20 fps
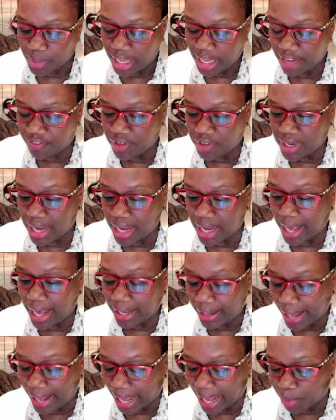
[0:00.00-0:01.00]
If
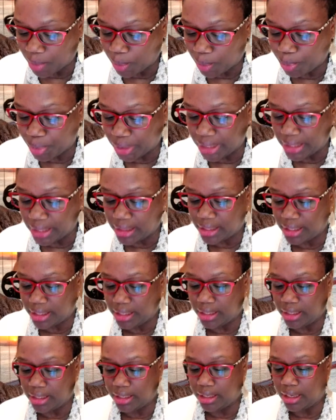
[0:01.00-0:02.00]
not, I will put
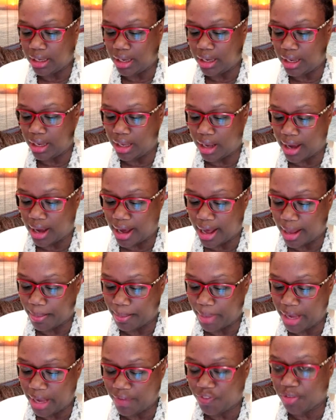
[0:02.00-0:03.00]
the
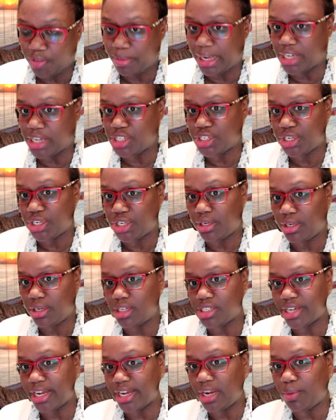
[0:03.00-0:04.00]
information, the
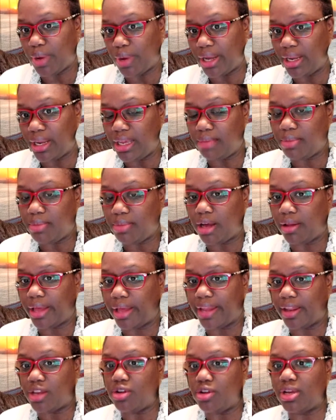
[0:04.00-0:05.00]
JD Watt email,
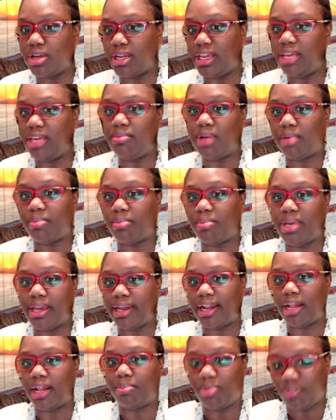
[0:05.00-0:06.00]
and then you can email me
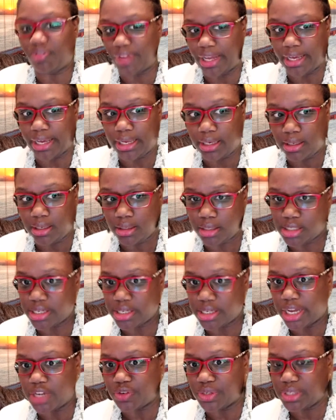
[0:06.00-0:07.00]
and I'll provide
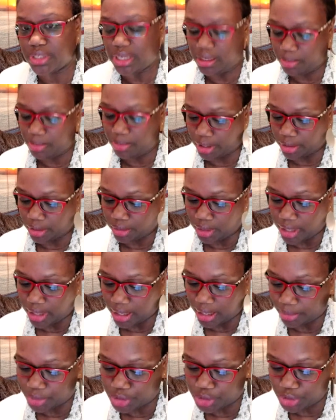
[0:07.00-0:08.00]
Cassandra's email
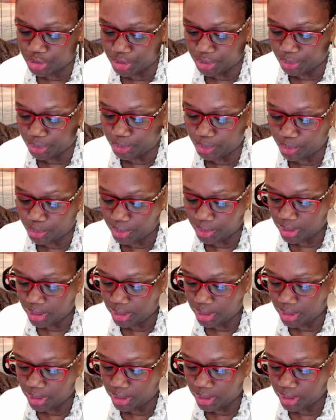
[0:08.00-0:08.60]
to you